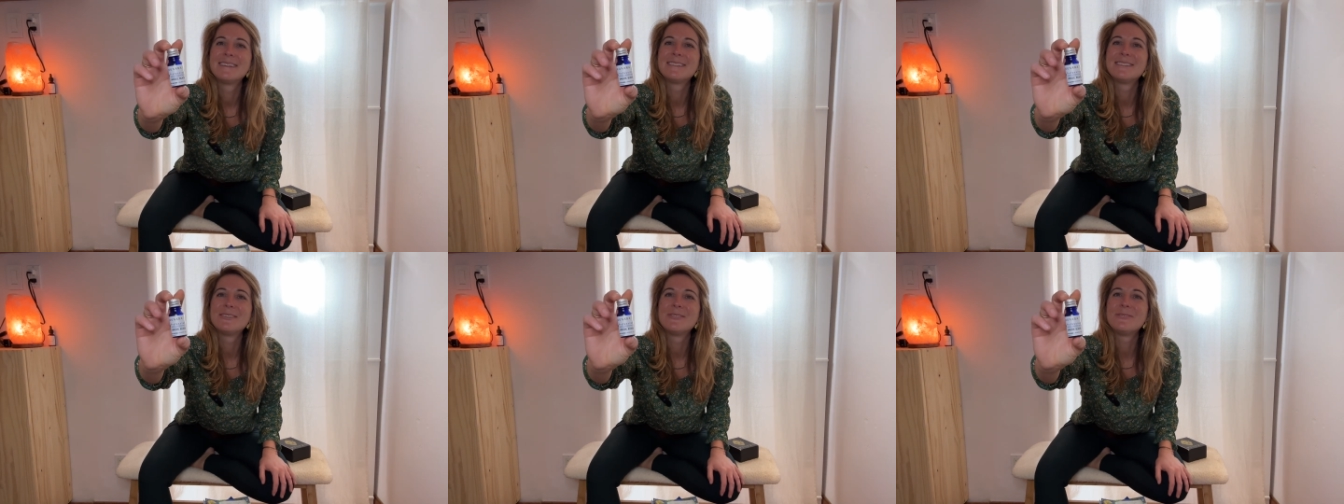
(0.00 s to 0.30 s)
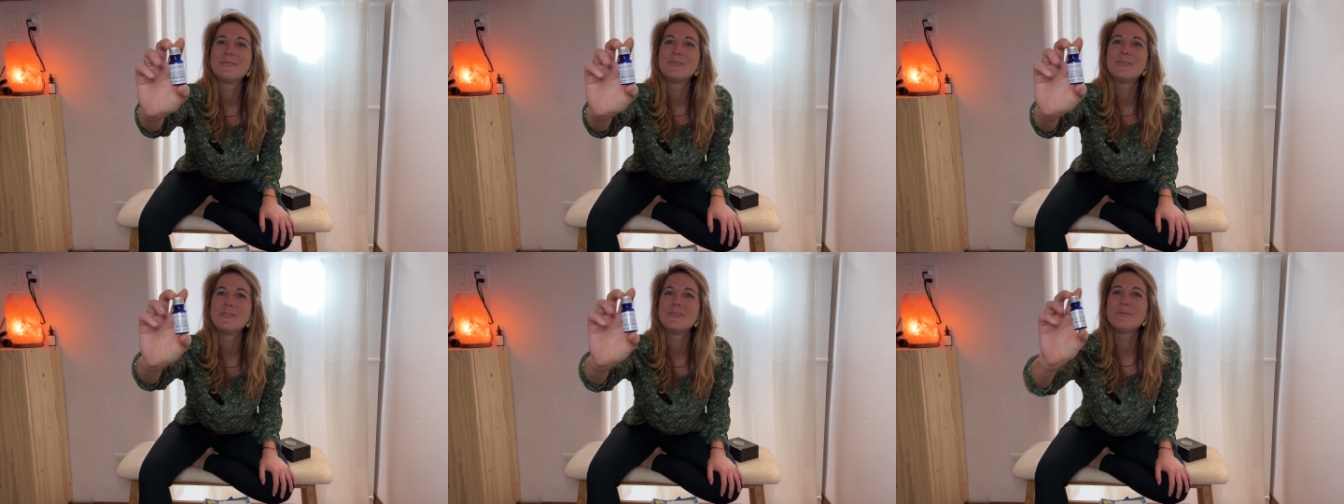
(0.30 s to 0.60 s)
So
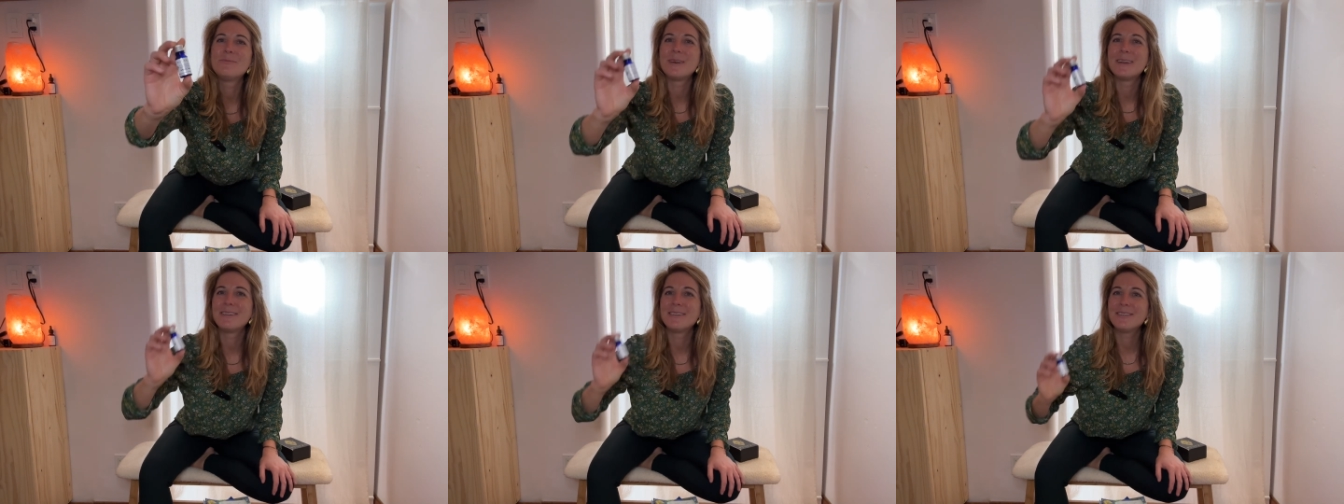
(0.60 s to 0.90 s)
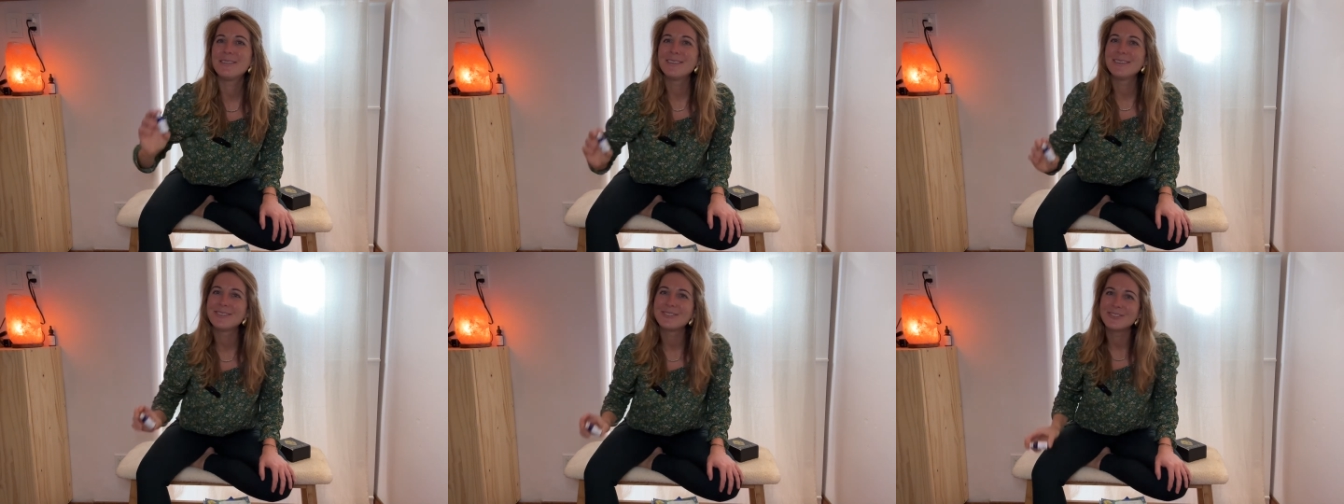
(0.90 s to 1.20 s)
if you've been
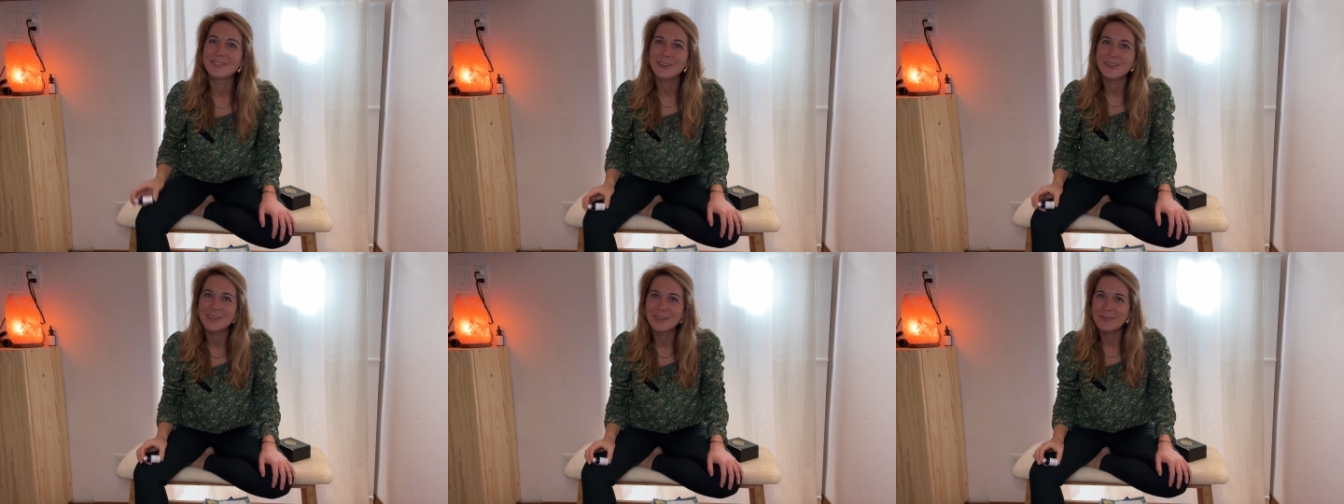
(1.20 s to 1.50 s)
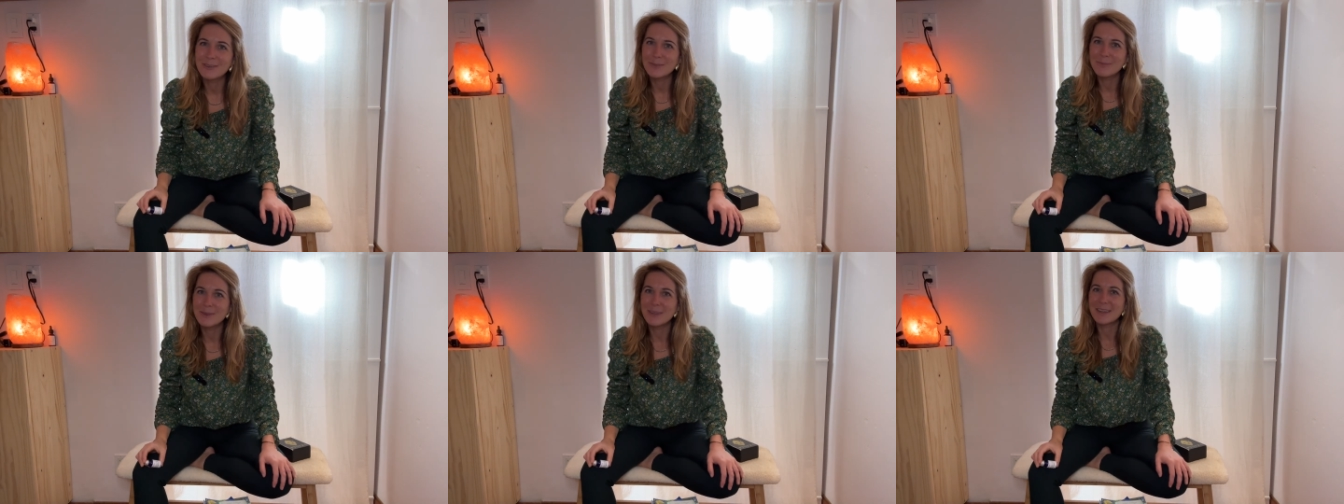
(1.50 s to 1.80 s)
on this journey
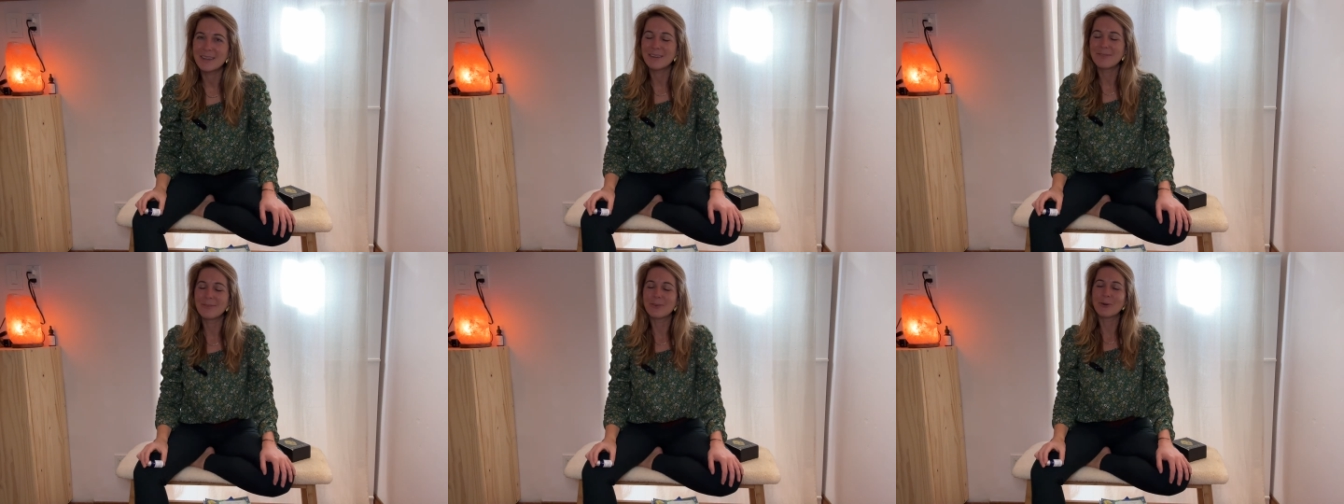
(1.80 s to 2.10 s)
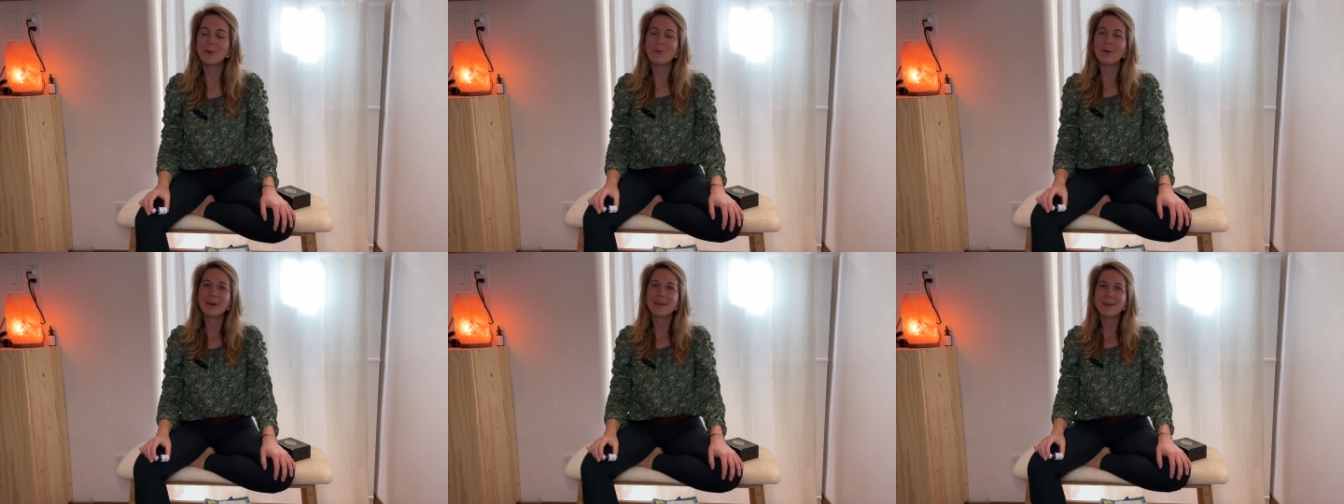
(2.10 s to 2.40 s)
with me for
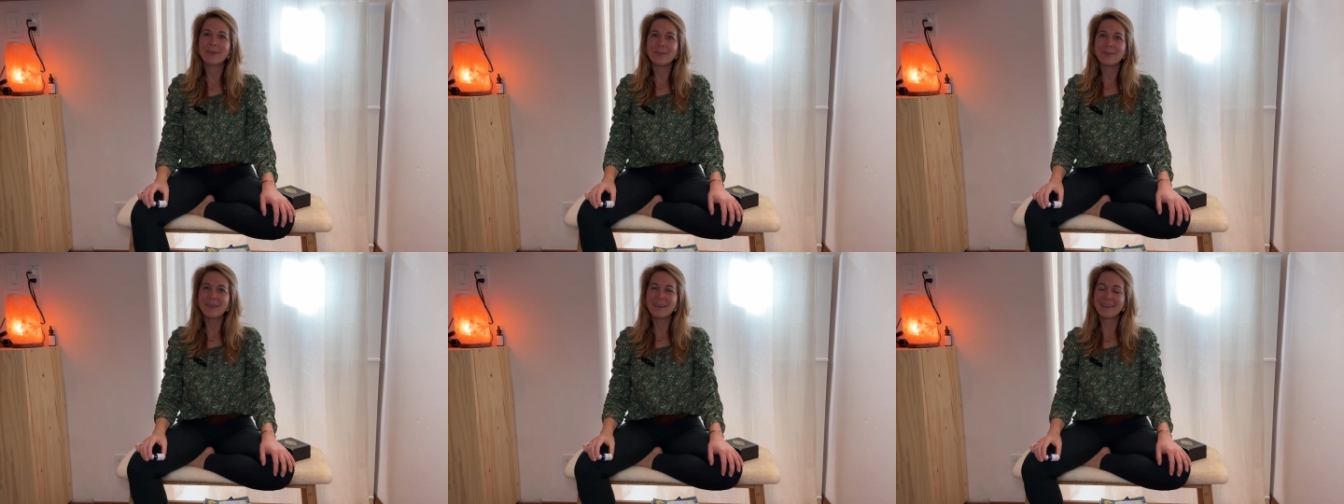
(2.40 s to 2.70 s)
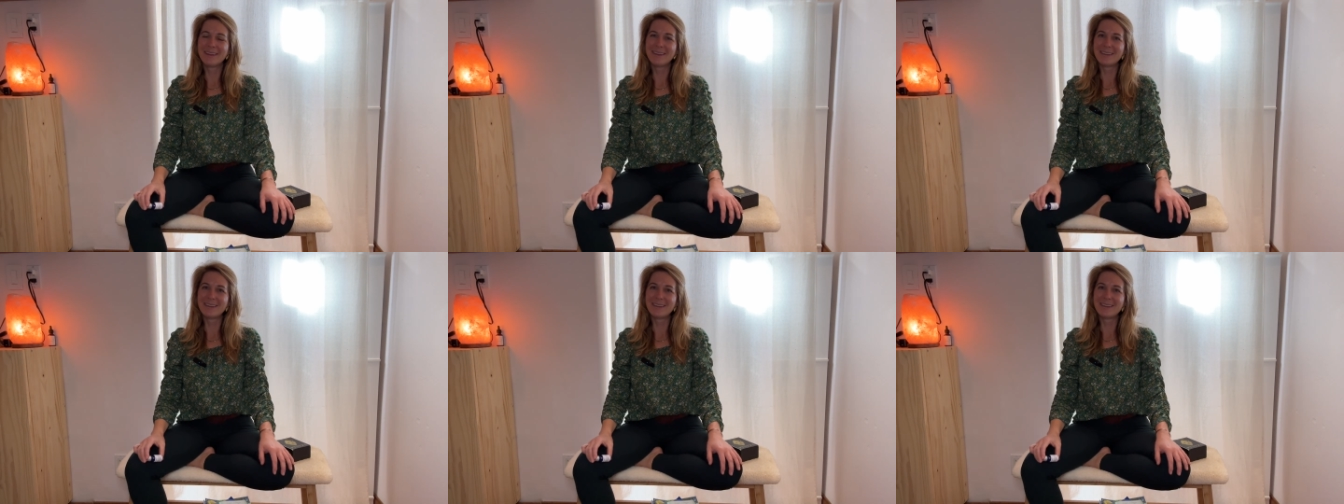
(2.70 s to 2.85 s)
a while,